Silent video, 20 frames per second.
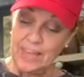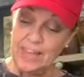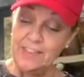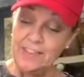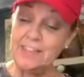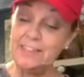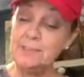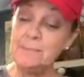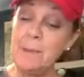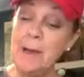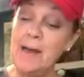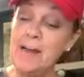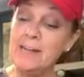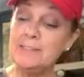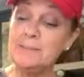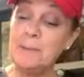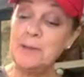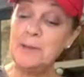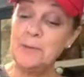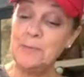This box,
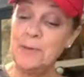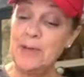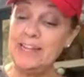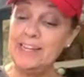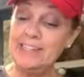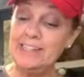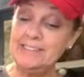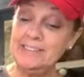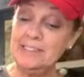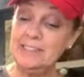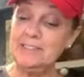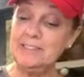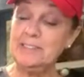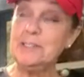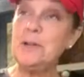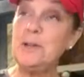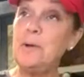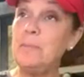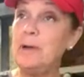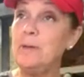by the way, is
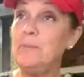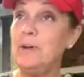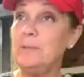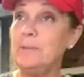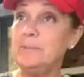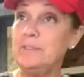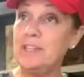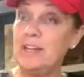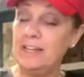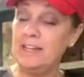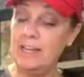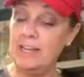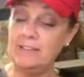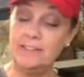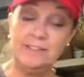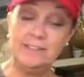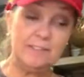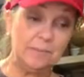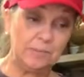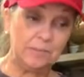listed on my website at
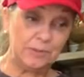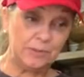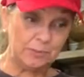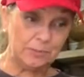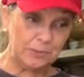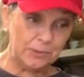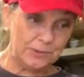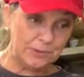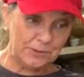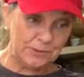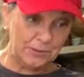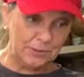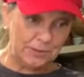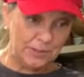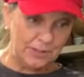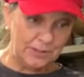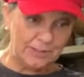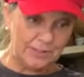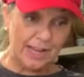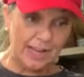
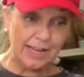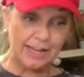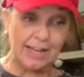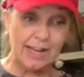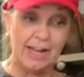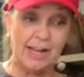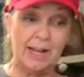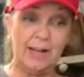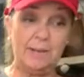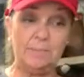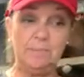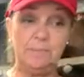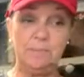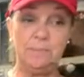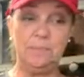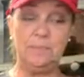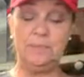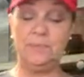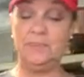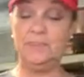thesimplesprucestudio.com.
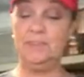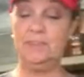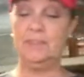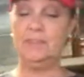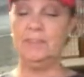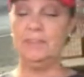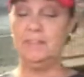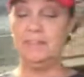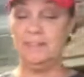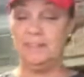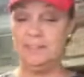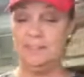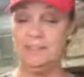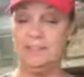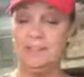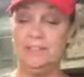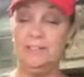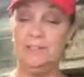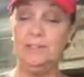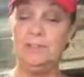
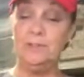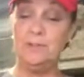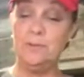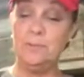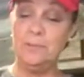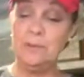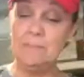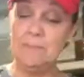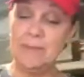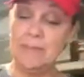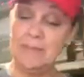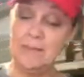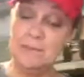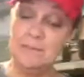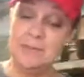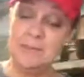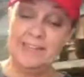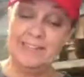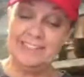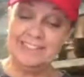Don't be mad at
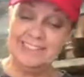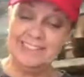me.